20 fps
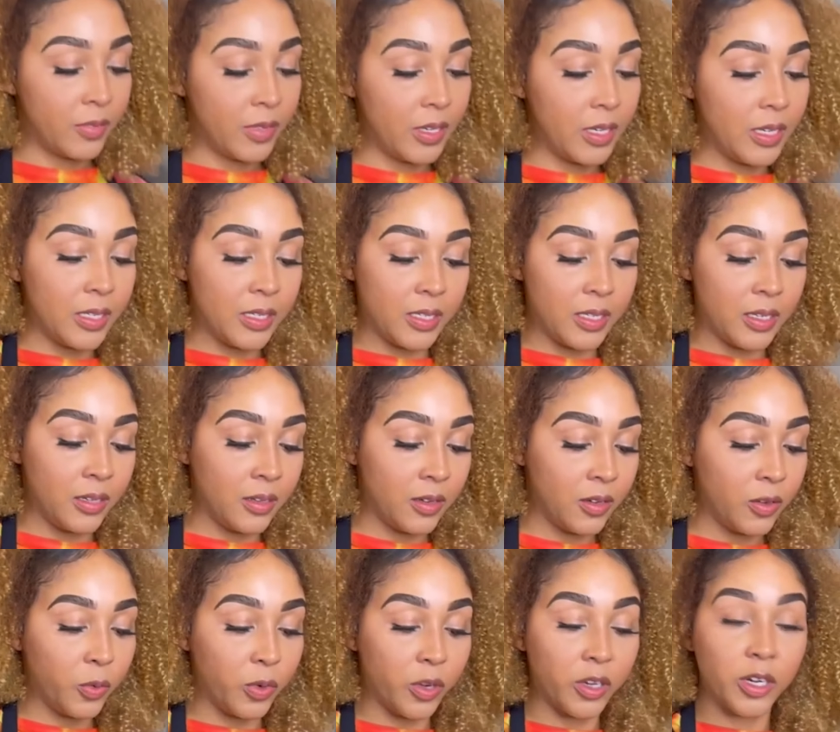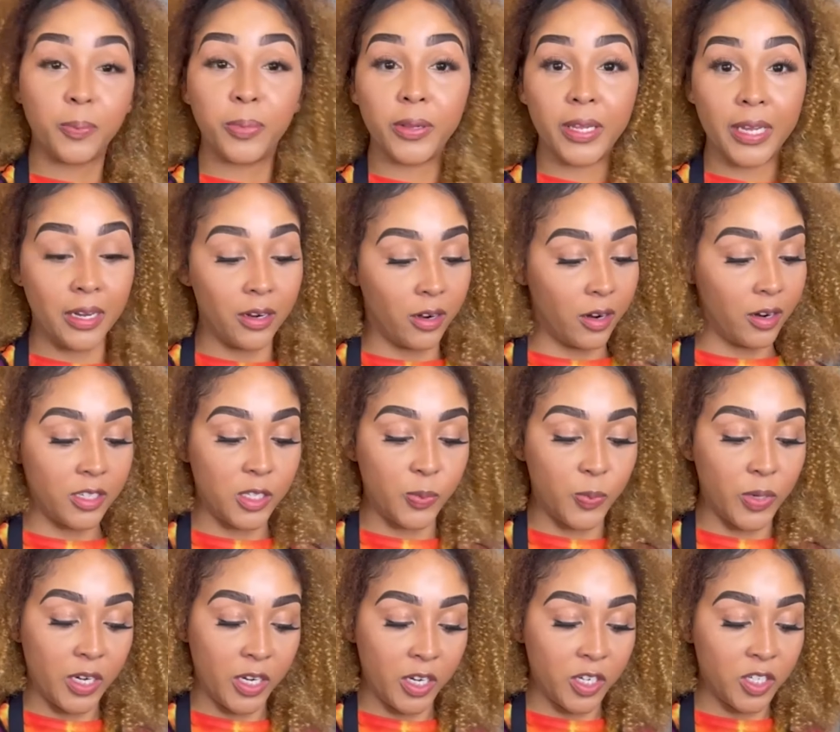easy, we're gonna plate our
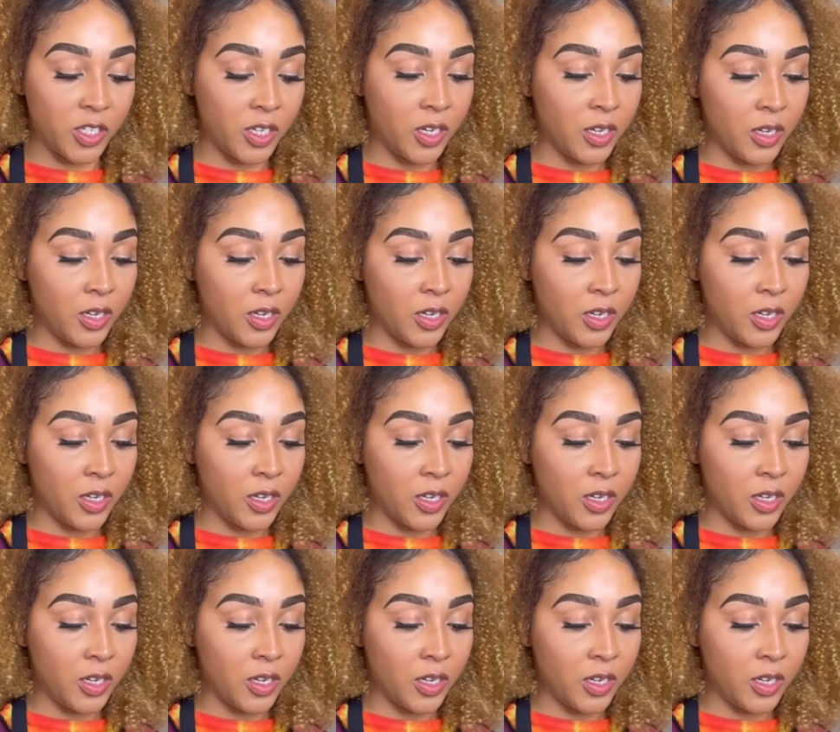spinach.